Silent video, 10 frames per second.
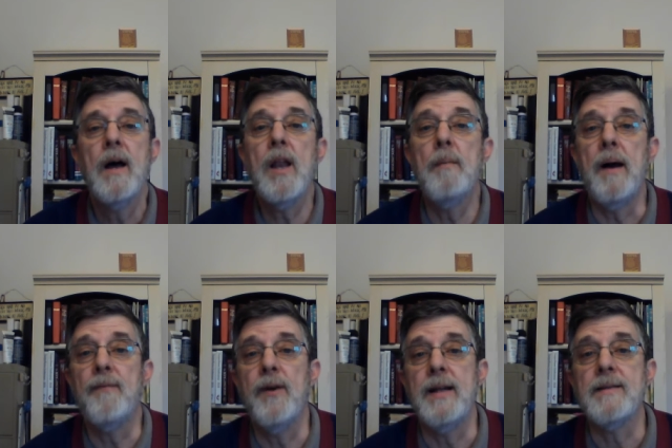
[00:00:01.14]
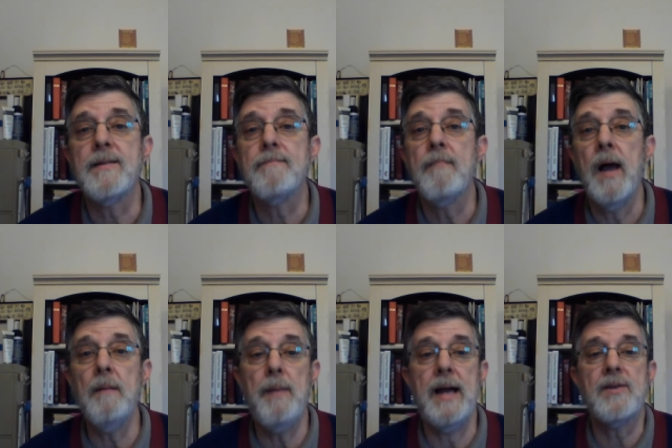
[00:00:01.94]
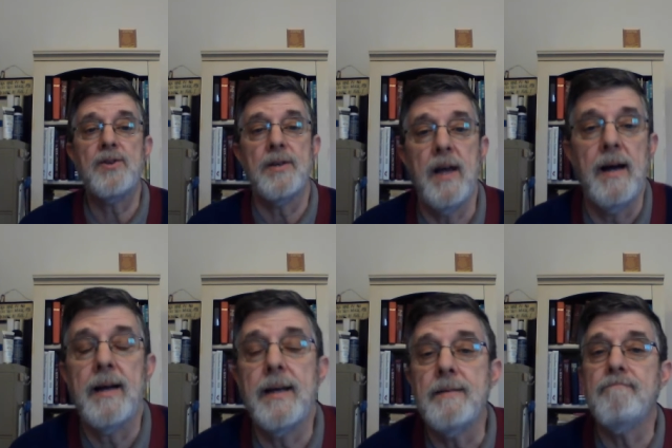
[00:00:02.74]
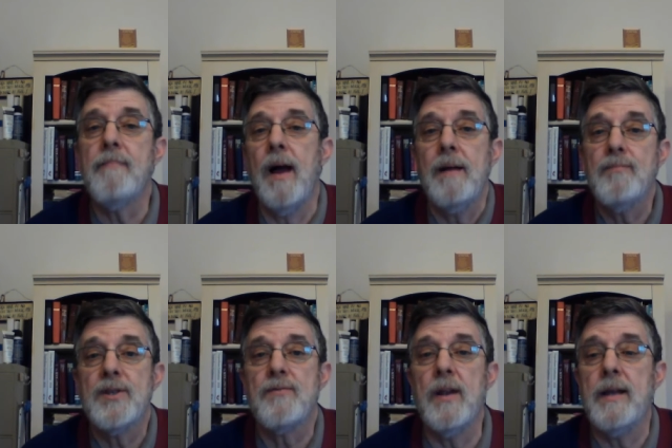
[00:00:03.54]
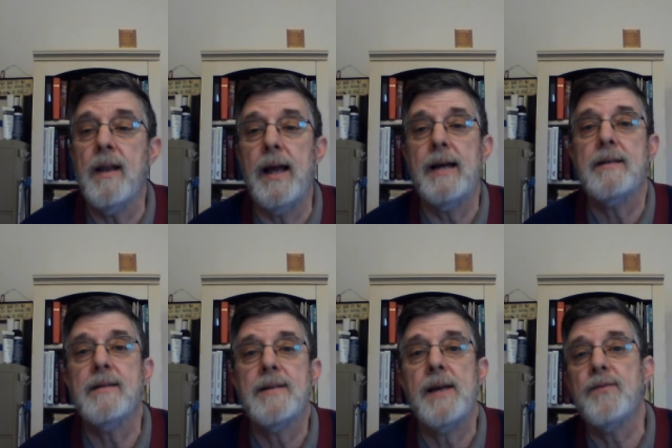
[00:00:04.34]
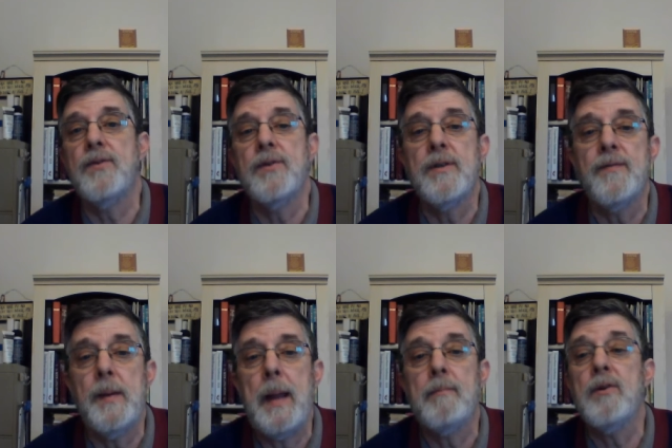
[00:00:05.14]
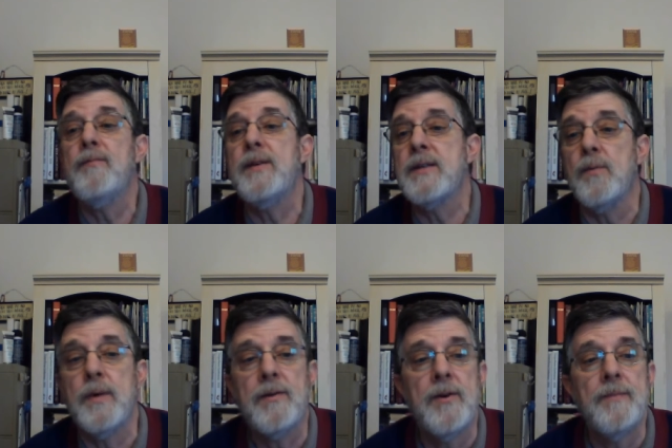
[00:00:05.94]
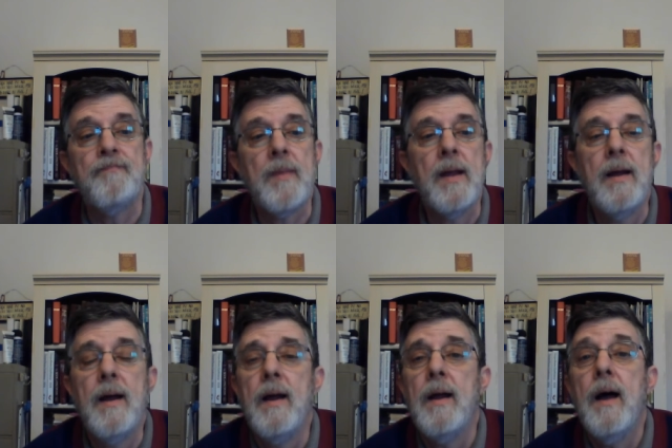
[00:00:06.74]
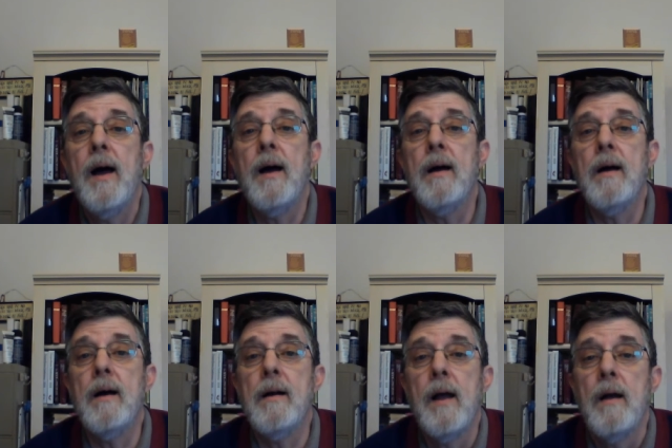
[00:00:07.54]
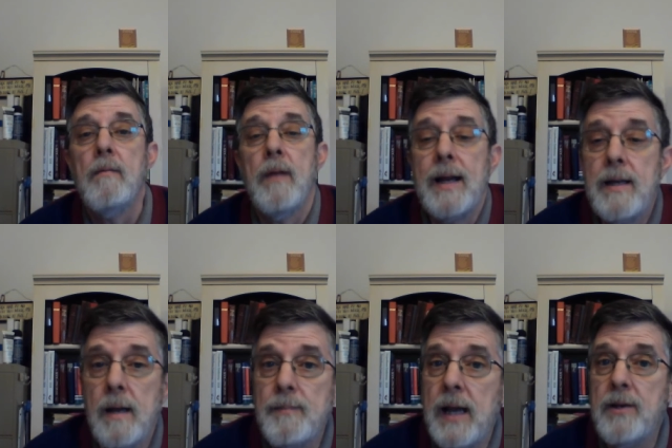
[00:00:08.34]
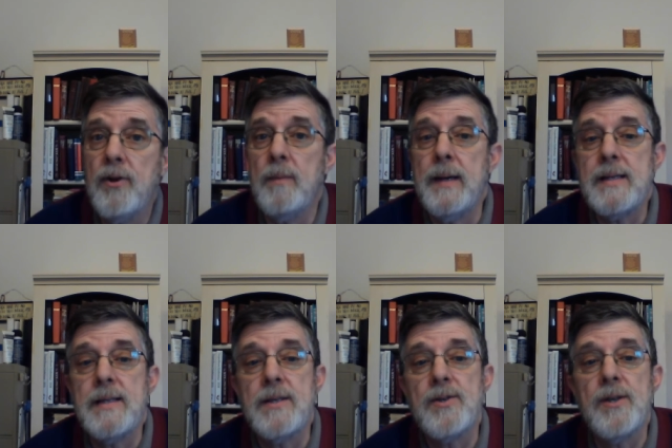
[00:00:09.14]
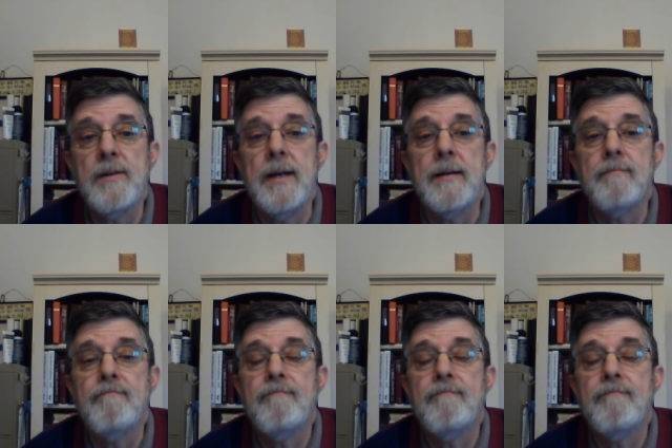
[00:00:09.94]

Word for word: Hello, my friends. I'm Pastor Doug, and I'm just really glad this afternoon to be able to visit with you. Uh, like to update you on my sister. Uh,